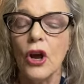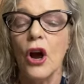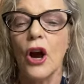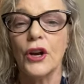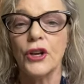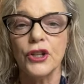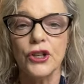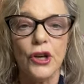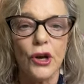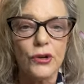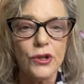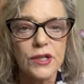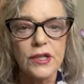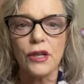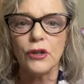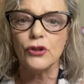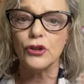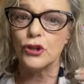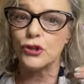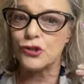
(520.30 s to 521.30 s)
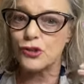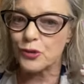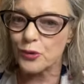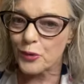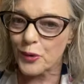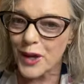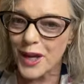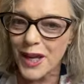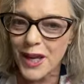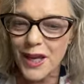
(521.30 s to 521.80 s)
Are you noticing the
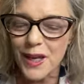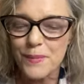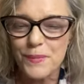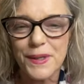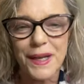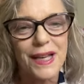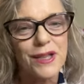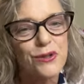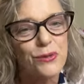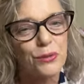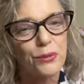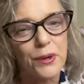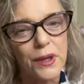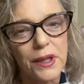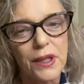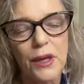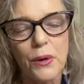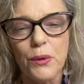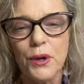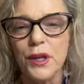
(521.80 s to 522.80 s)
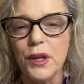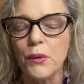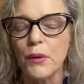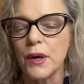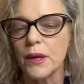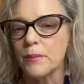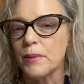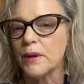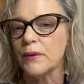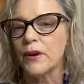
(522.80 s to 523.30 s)
dreams? That's really where you want
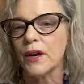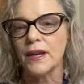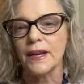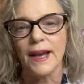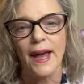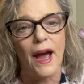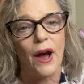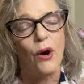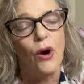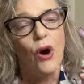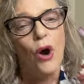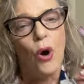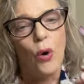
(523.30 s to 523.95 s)
to be right now.